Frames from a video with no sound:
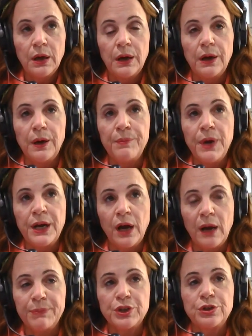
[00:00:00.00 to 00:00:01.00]
um, an
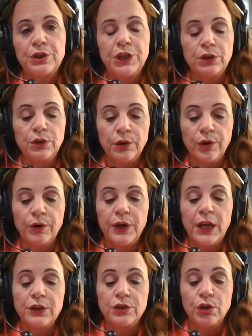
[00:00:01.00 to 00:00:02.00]
opportunity to learn
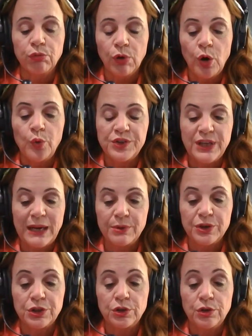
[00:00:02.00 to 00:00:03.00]
and to grow the
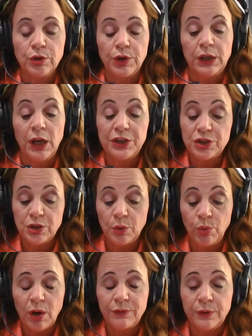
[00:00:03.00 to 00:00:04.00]
cybersecurity, not just the
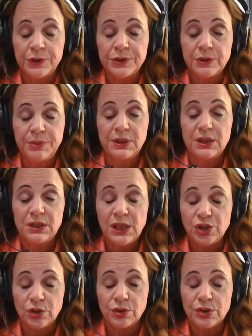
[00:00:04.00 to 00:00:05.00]
workforce, but the
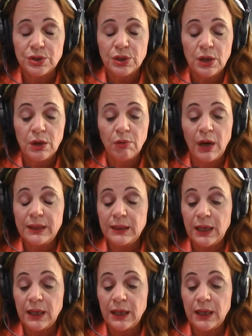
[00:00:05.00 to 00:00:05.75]
teachers, right?